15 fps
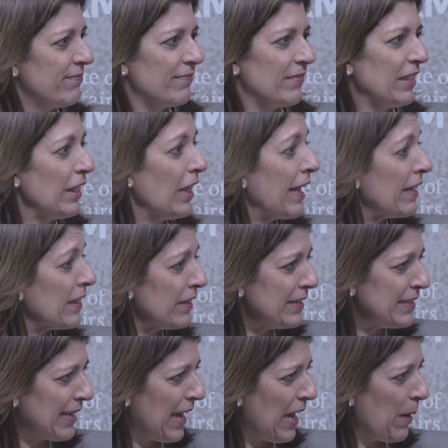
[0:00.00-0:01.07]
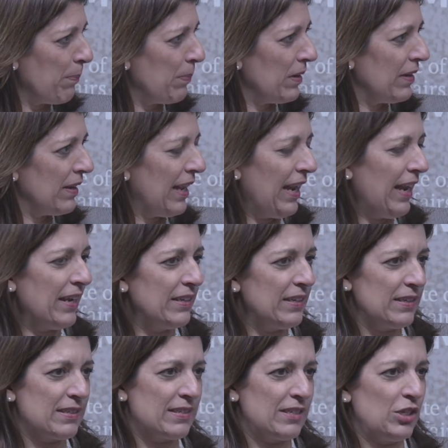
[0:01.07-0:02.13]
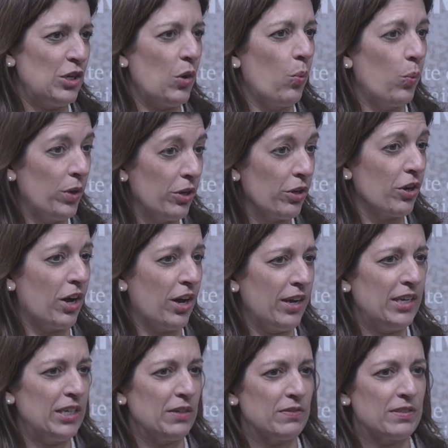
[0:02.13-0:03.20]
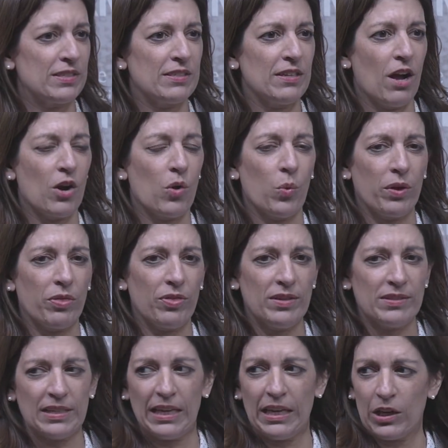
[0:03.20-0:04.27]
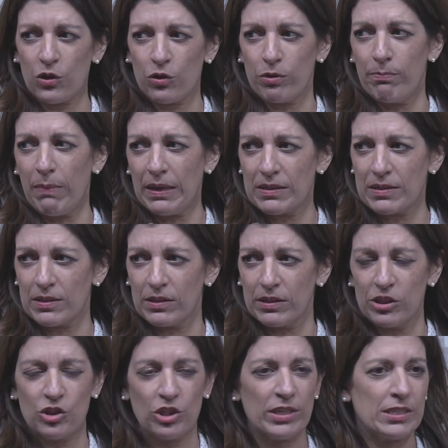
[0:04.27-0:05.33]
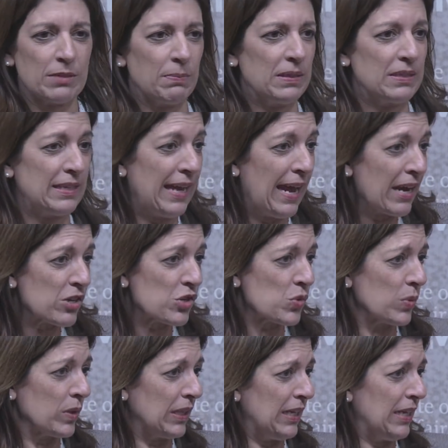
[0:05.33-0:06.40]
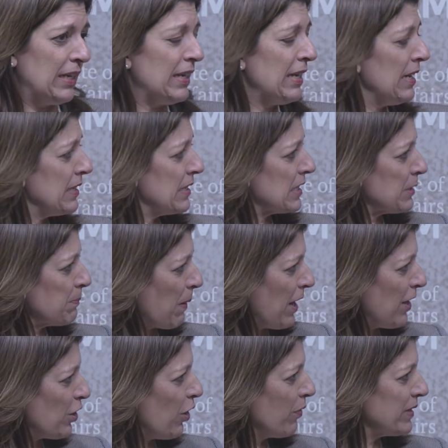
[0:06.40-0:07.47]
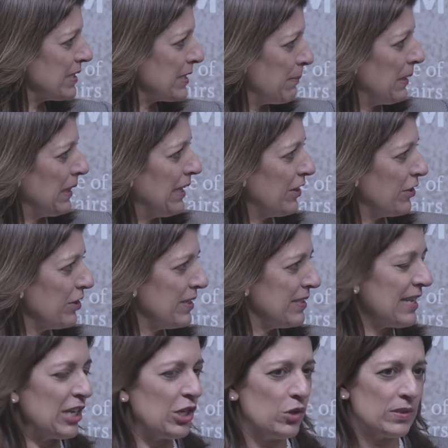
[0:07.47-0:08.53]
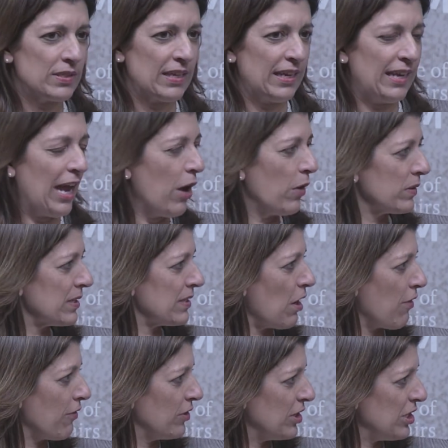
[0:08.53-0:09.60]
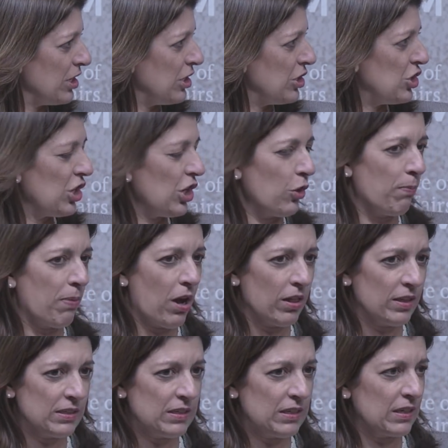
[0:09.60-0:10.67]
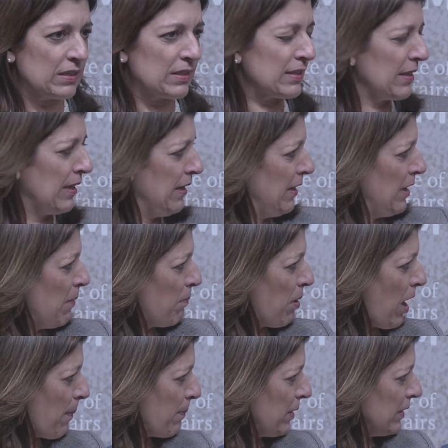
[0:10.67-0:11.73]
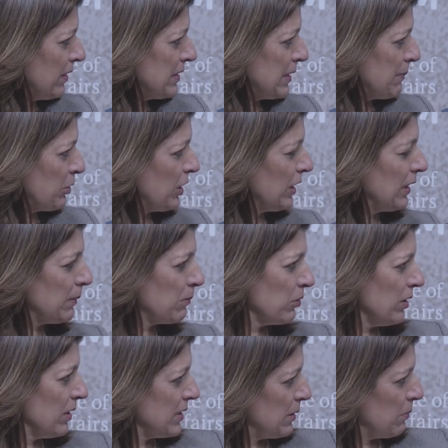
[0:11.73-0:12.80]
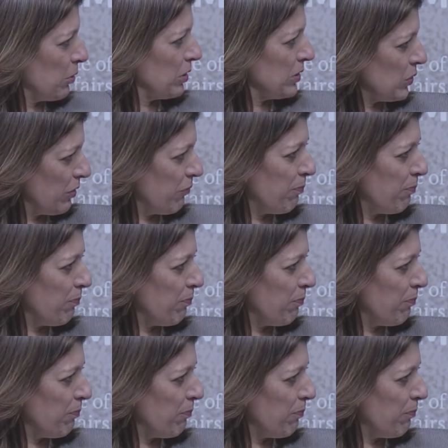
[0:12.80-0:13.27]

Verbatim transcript: likely to happen. And it's, you know, we are kind of stuck with these incremental adjustments. And actually, despite all the similarities that you set out sovereignty, geopolitics, populism or illiberalism or a sort of